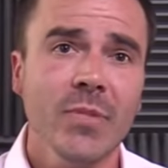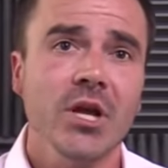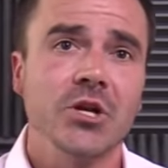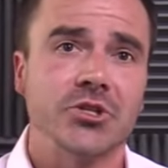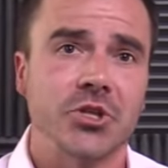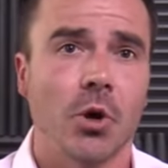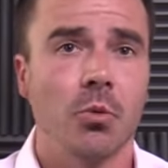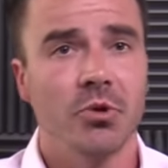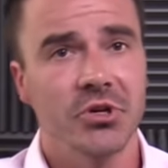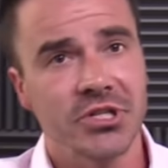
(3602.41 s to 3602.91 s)

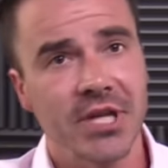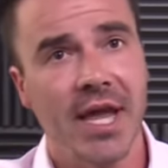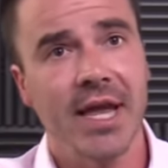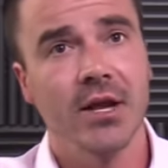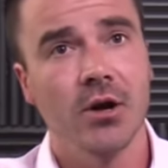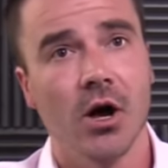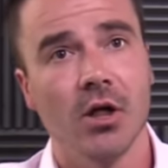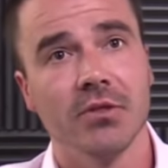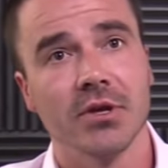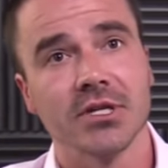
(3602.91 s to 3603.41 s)
So we're
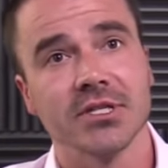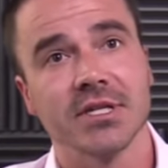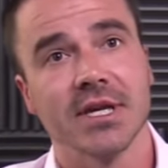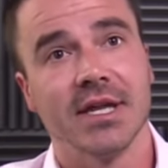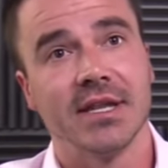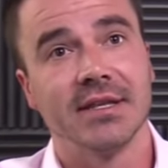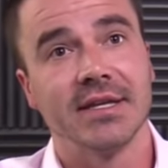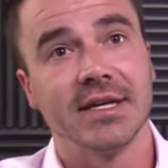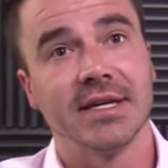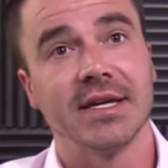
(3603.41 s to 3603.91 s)
saying all this
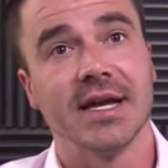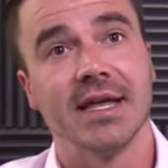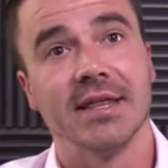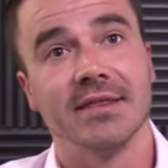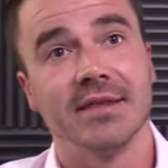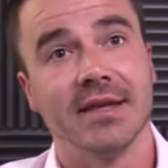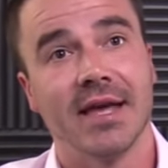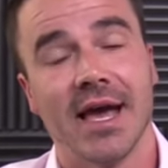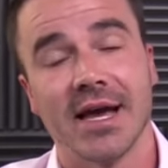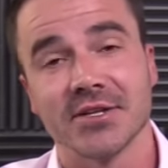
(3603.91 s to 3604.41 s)
in the
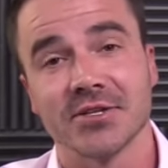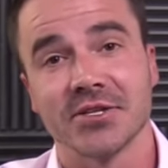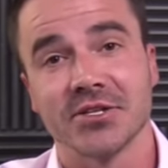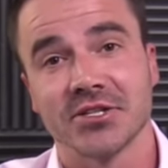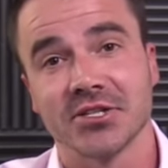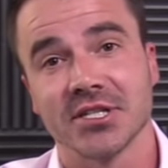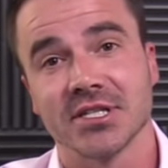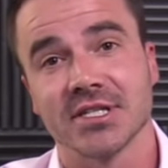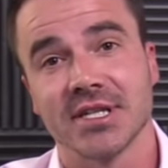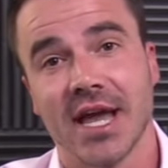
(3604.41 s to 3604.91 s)
in the essence
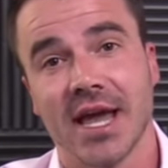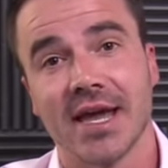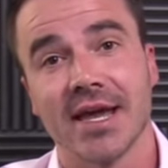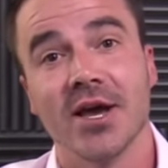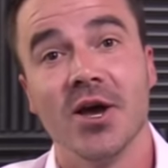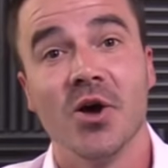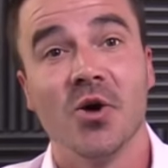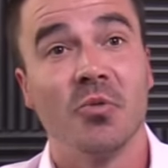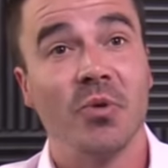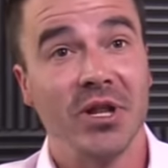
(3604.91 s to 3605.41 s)
to say
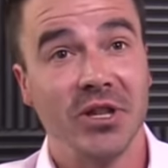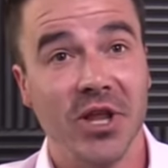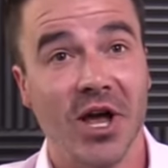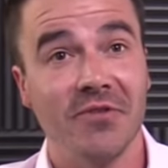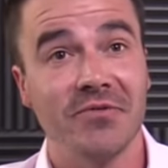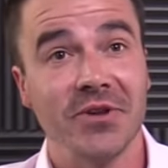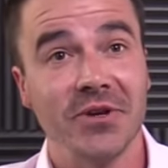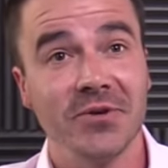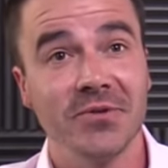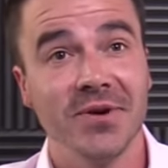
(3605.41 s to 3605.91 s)
we
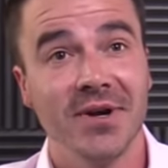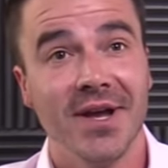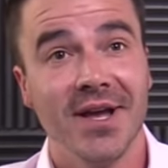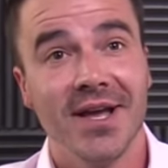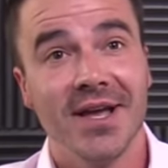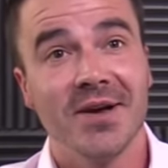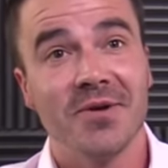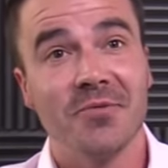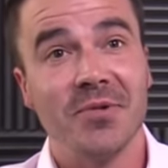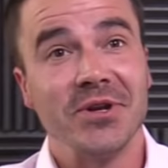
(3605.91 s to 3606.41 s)
love you.
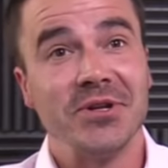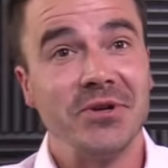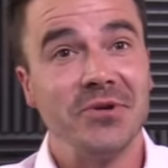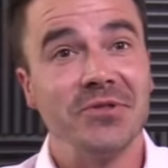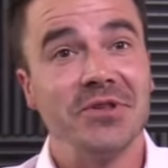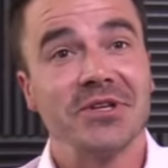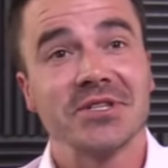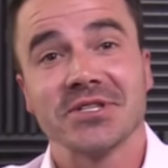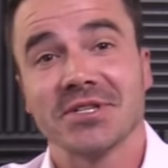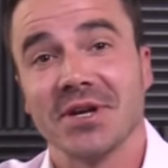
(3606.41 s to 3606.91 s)
We do
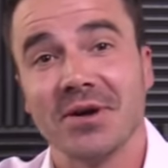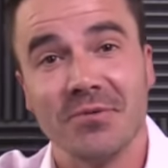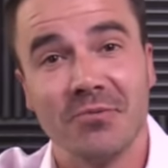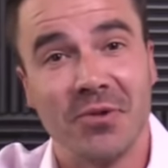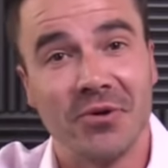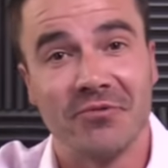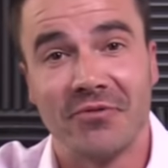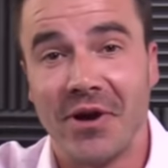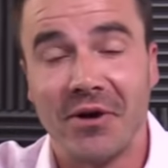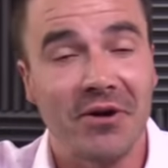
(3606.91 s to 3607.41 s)
this,
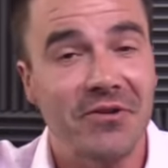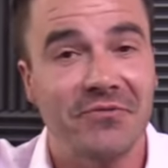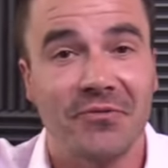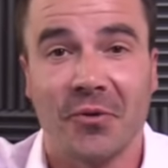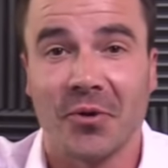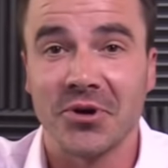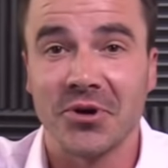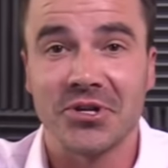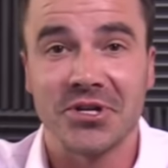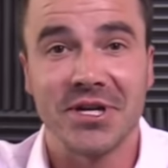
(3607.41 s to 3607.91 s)
we're very
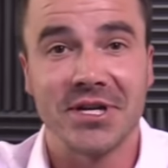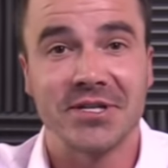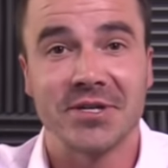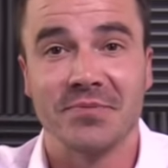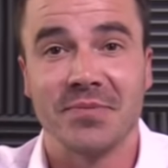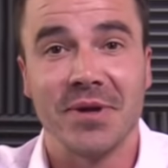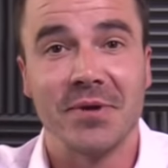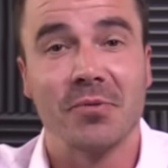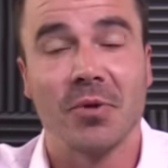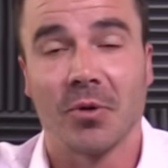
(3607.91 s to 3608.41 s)
fortunate to
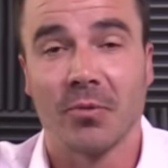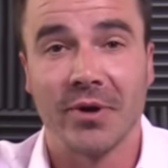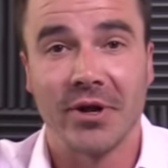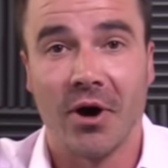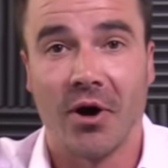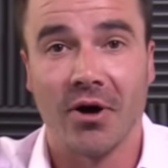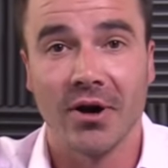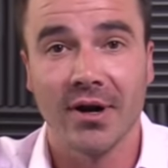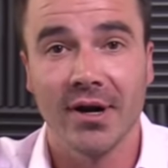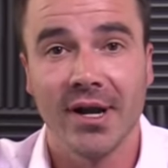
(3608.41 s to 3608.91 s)
be where we
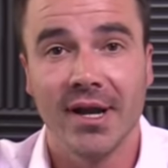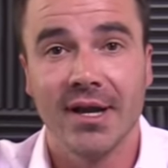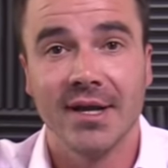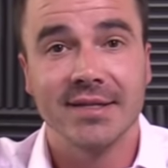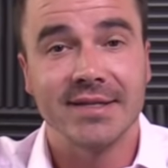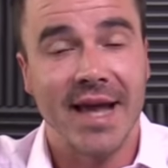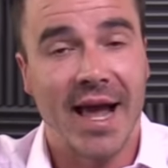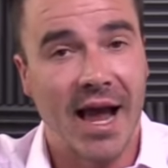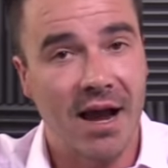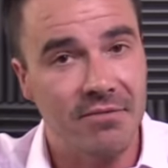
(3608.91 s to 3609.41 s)
are,
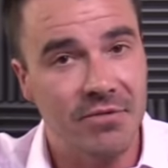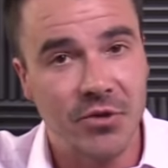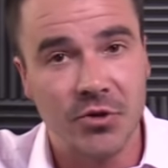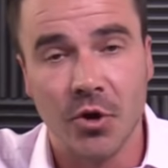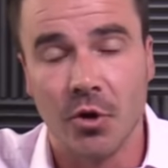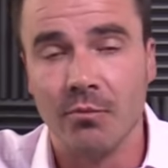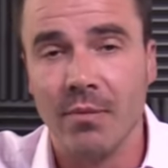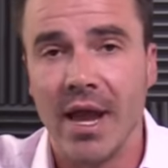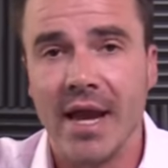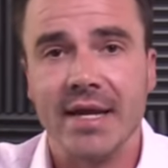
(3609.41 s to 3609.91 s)
to have the
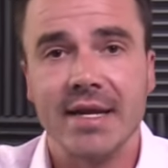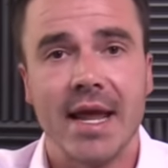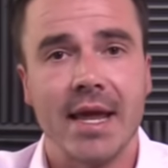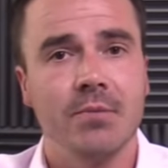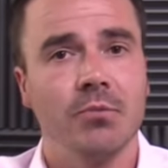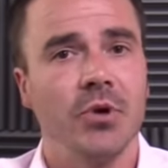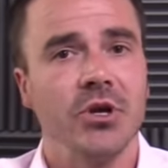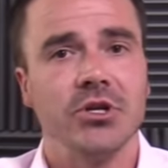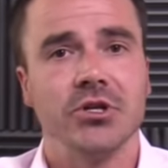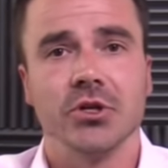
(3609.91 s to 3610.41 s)
domain
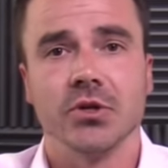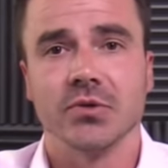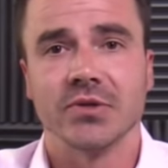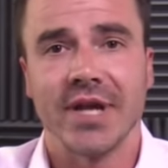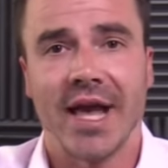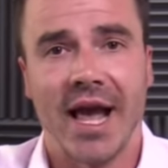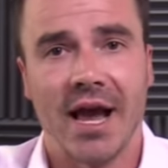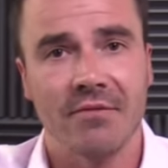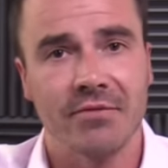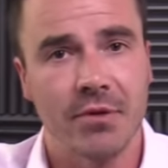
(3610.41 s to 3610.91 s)
name we do,
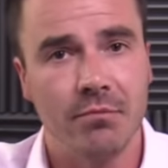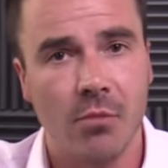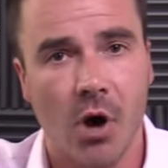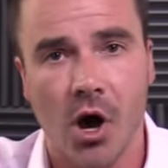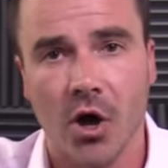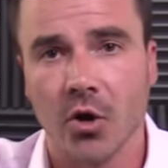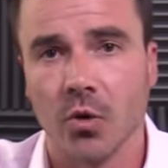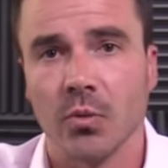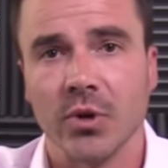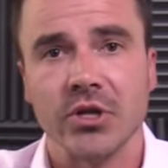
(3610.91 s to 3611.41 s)
to have the
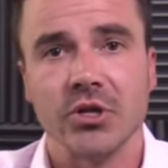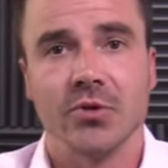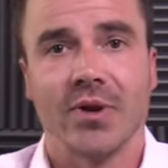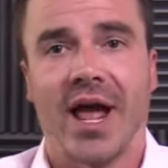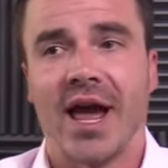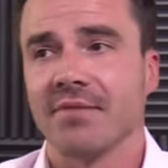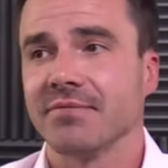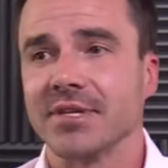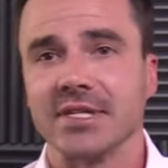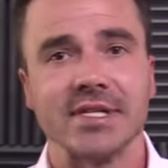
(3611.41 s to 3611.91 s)
model we do, to
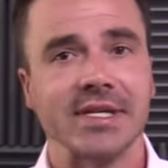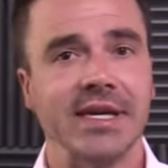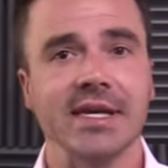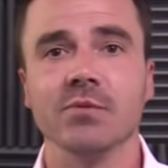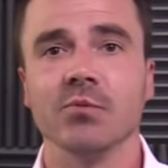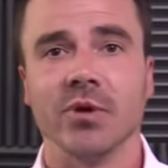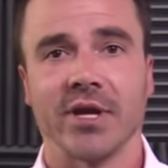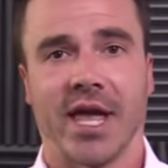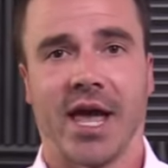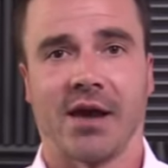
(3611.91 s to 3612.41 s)
have the
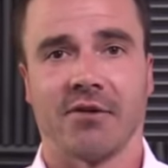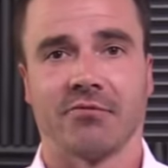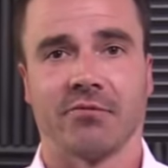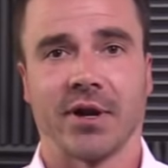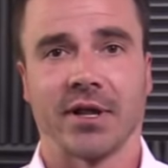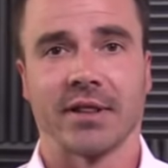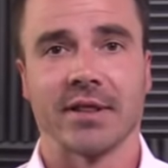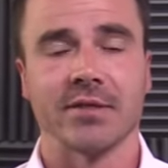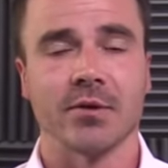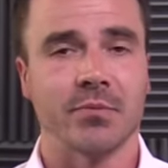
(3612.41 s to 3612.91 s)
team we have,
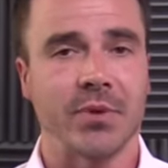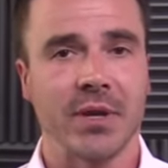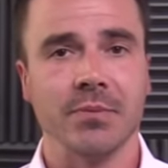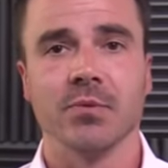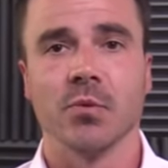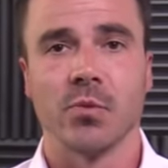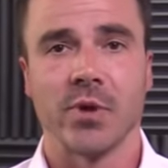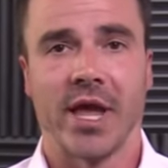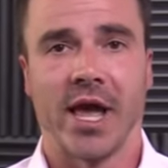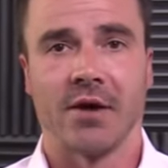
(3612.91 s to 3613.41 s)
frankly, the
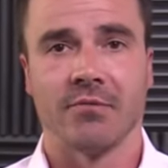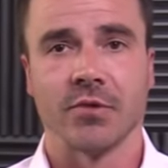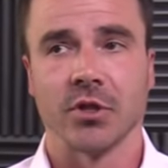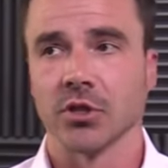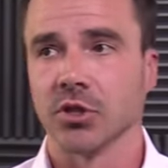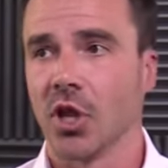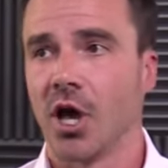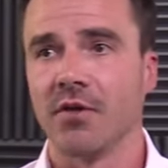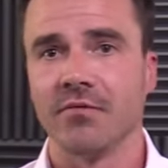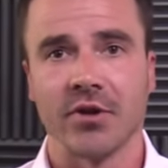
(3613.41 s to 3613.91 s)
people we have, the
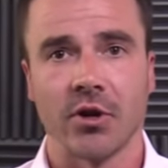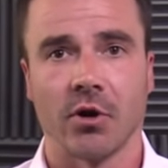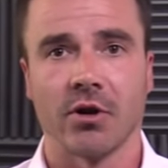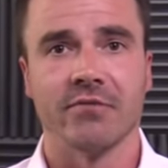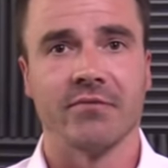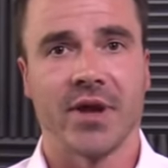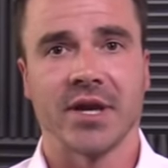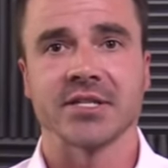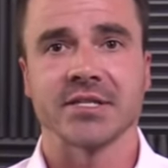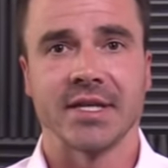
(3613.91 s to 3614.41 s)
love in our
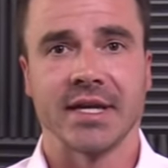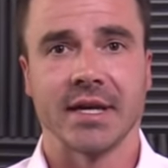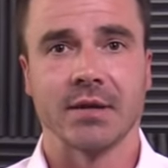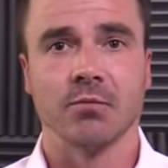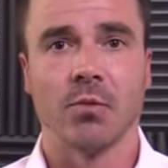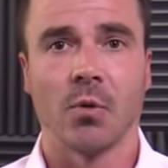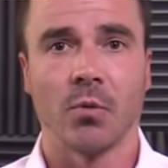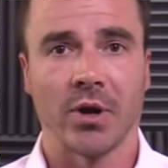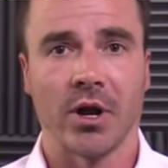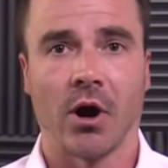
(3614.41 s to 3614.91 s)
investing and
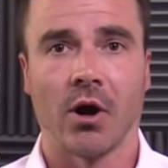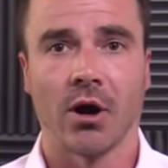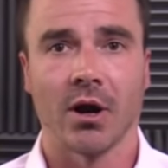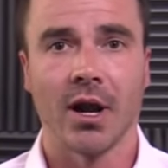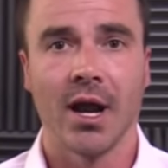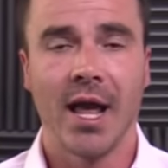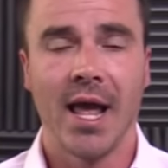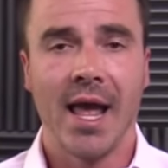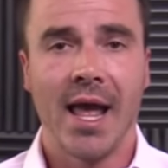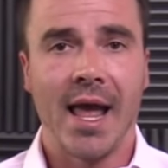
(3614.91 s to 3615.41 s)
what we are.
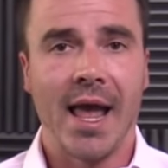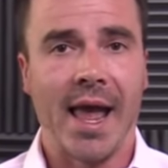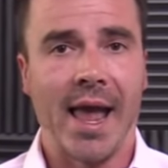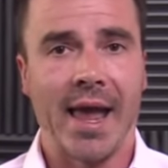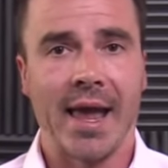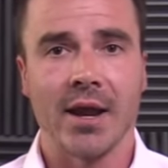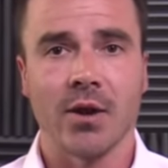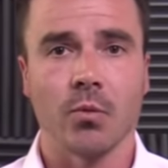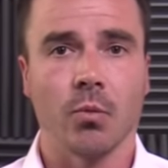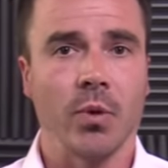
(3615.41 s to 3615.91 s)

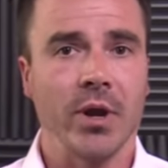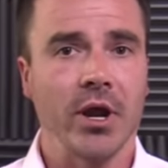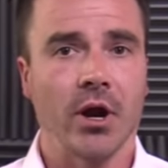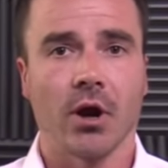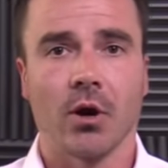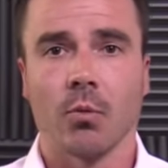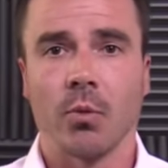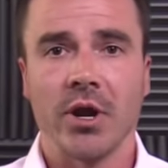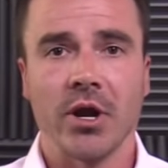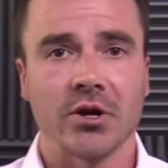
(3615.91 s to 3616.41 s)
And we
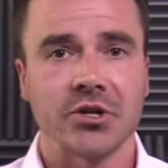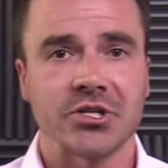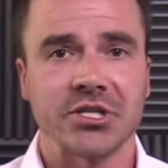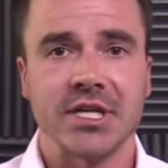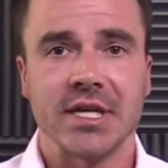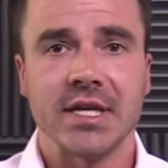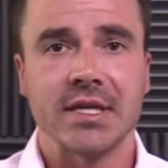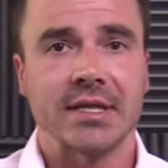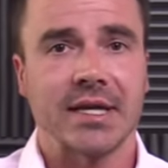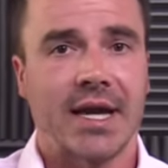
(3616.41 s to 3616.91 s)
are we are
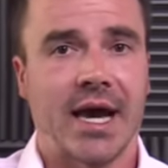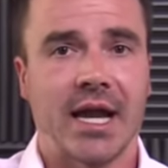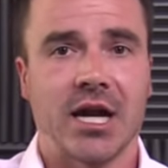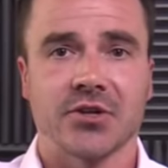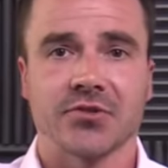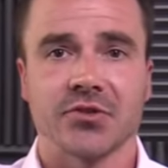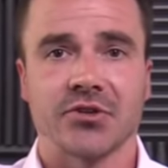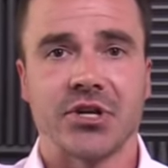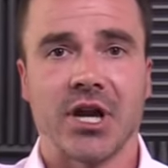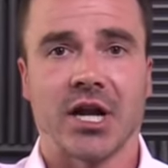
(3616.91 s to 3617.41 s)
seeing the kind of
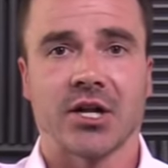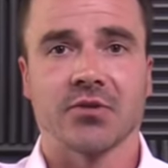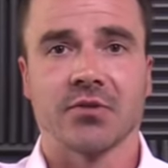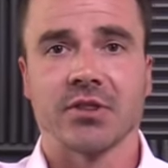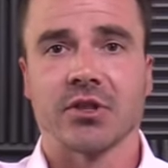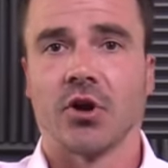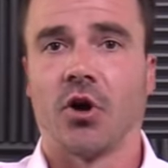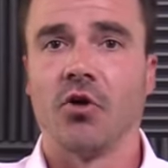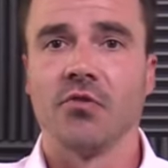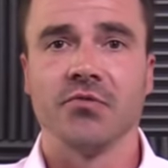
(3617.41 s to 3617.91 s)
trajectory
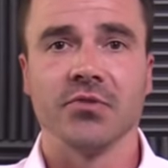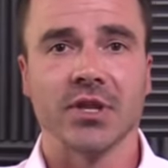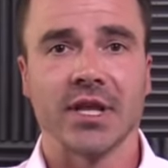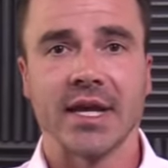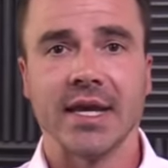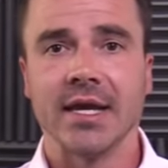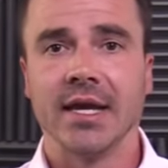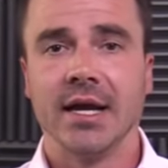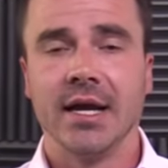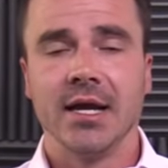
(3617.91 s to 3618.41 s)
that
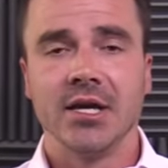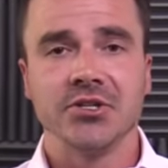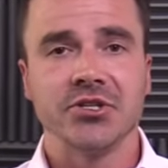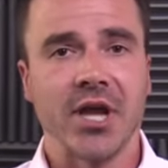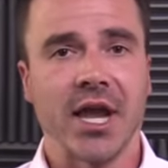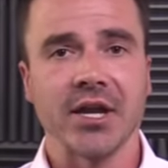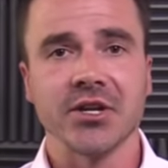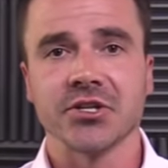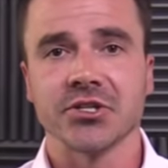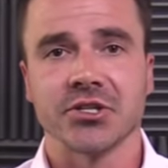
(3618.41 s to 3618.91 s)
hopefully
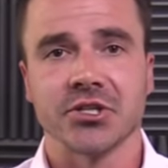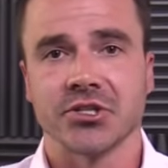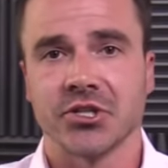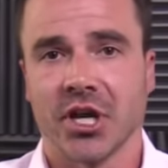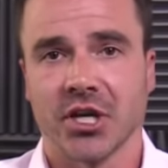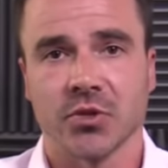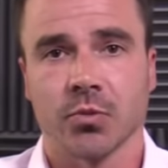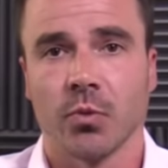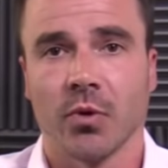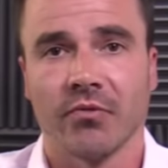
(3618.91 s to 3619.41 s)
changes the
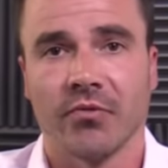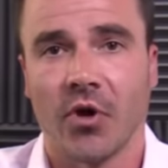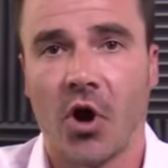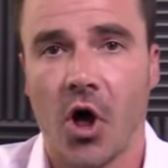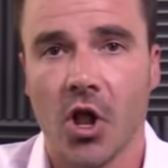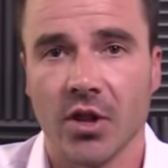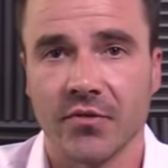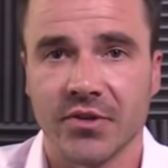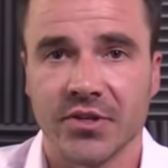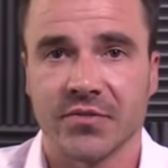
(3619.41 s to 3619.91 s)
chess world for
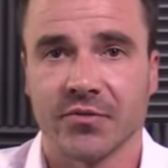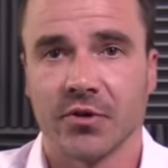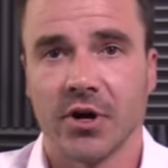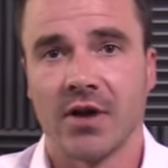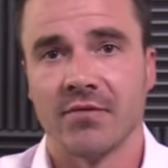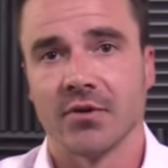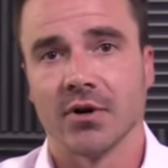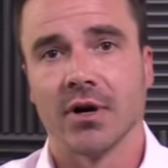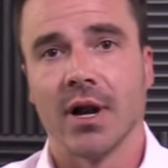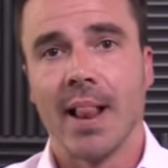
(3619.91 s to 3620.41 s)
all of us
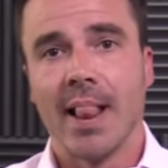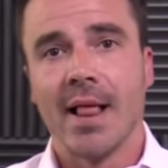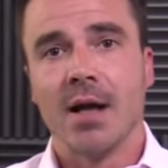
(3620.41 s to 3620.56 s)
forever.